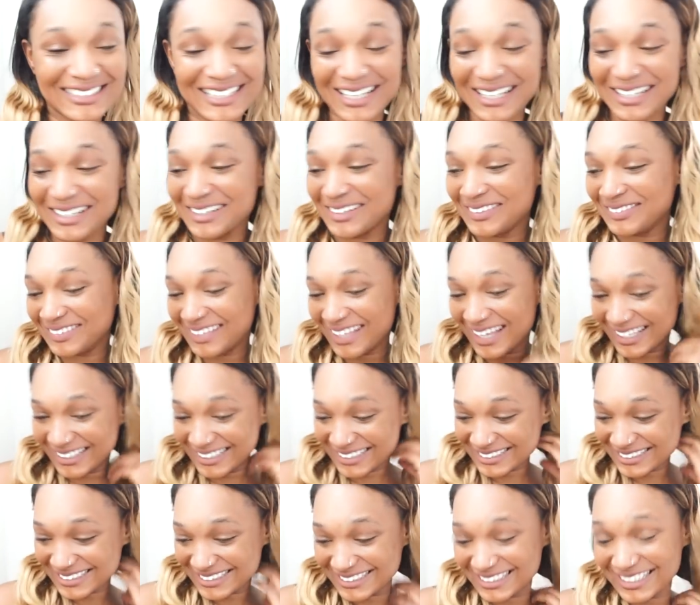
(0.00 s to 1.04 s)
Damn,
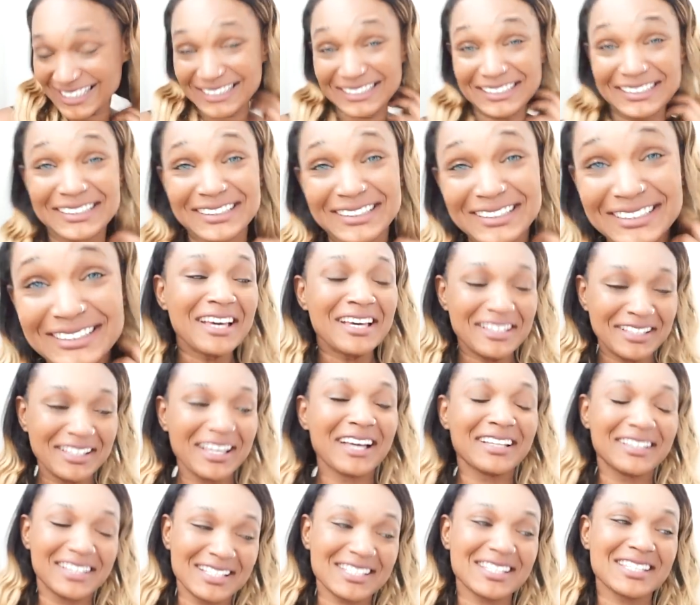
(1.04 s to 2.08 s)
yeah, this is getting good.
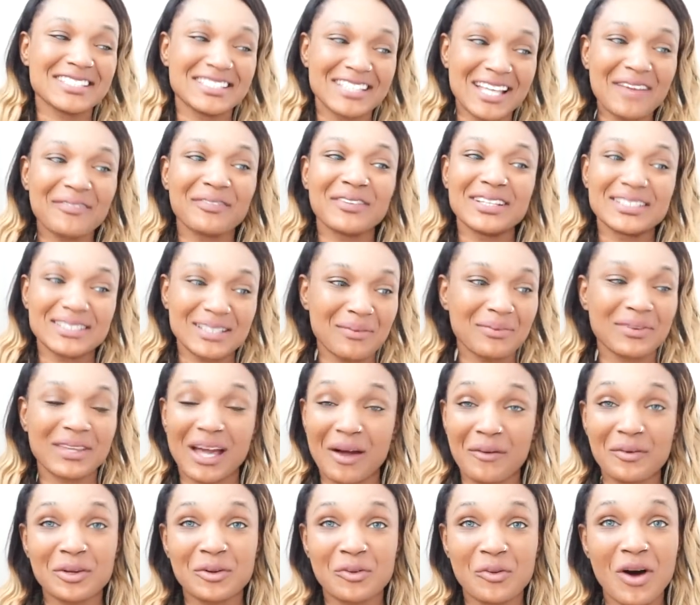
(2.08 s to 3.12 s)
Yeah, this is definitely
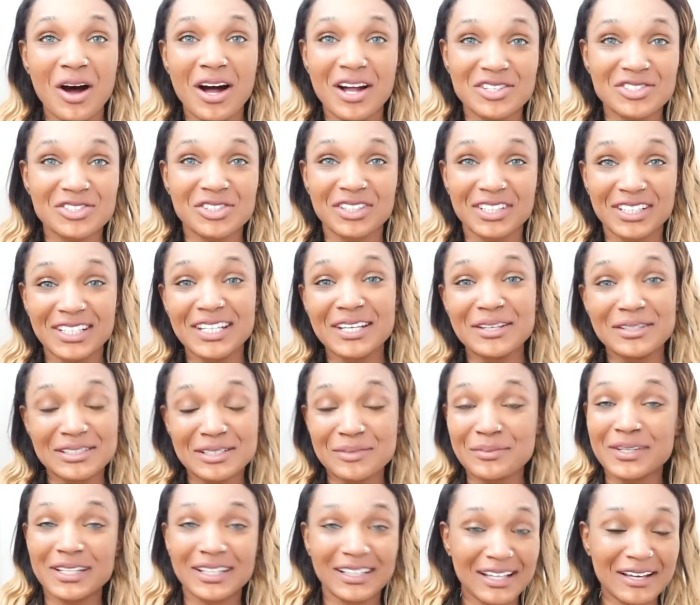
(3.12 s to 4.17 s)
something I'm gonna watch on an
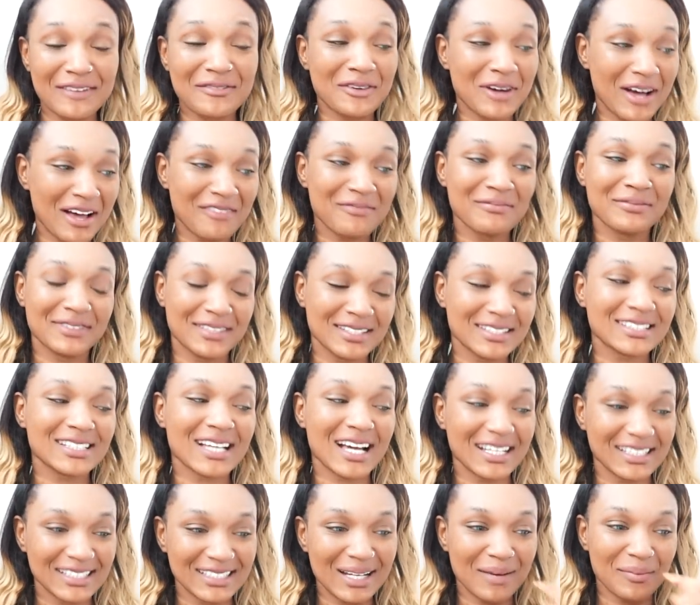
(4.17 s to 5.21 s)
intimate level. I've
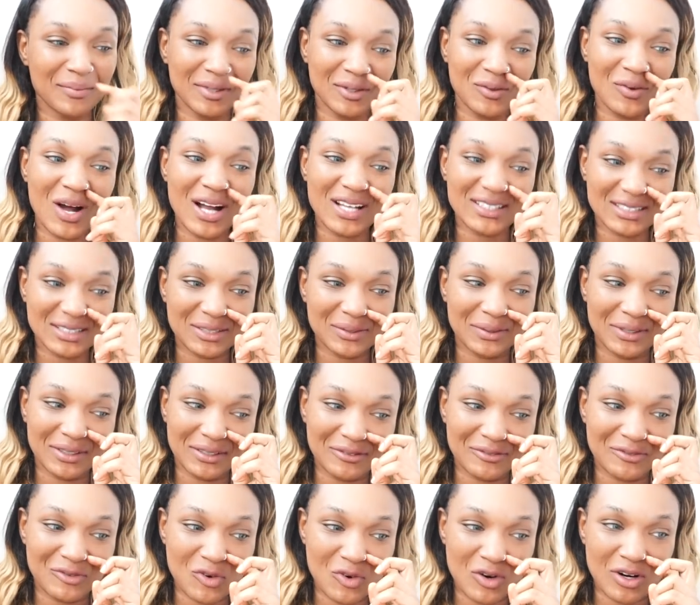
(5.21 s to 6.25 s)
decided I'm gonna watch three
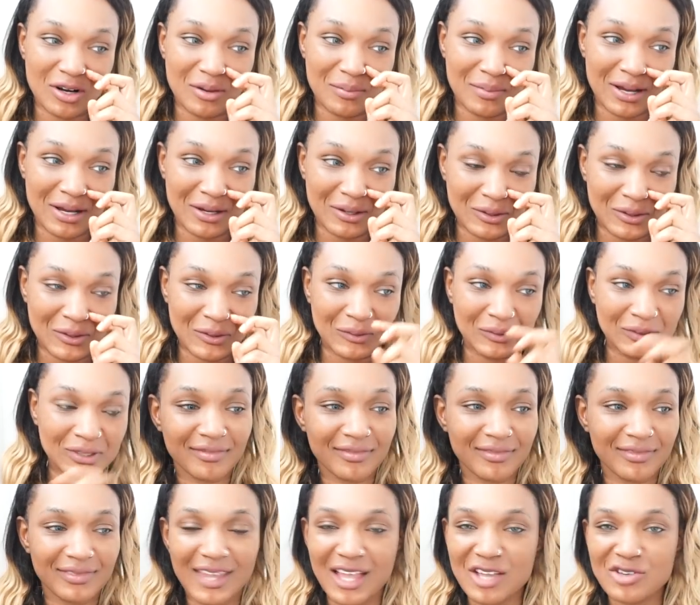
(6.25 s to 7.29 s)
and four on my own.
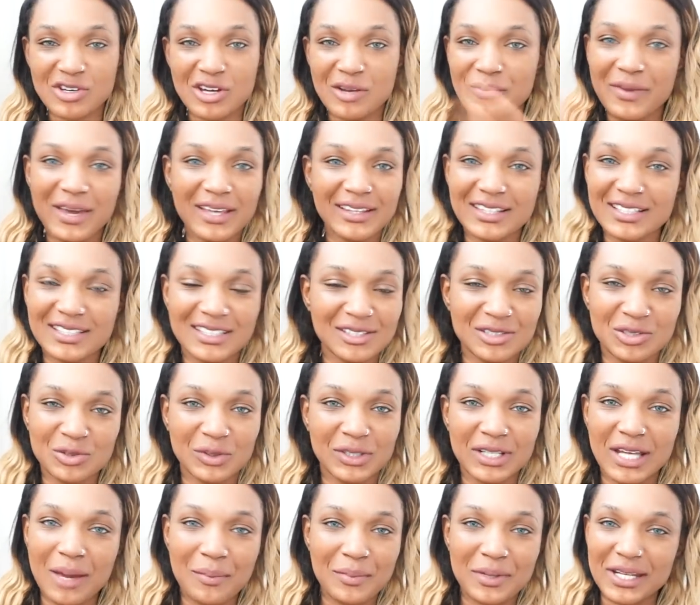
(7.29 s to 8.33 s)
I'm not trying to make this
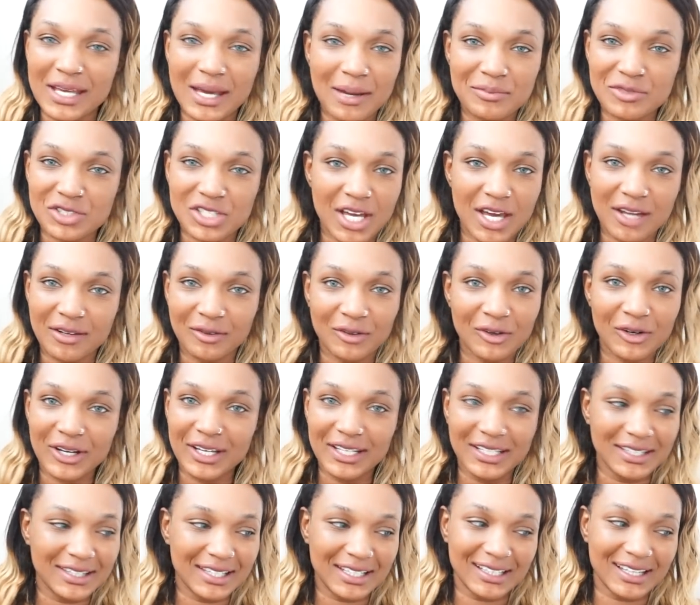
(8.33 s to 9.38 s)
into an Eminem channel or
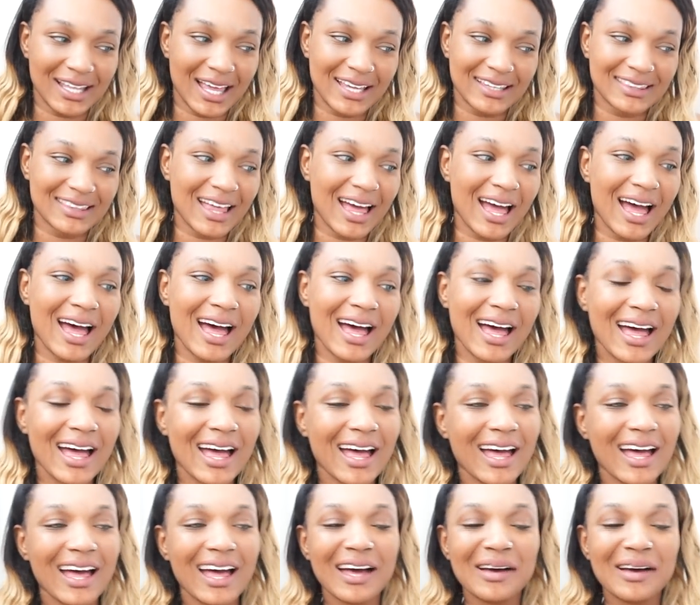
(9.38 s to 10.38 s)
anything like that.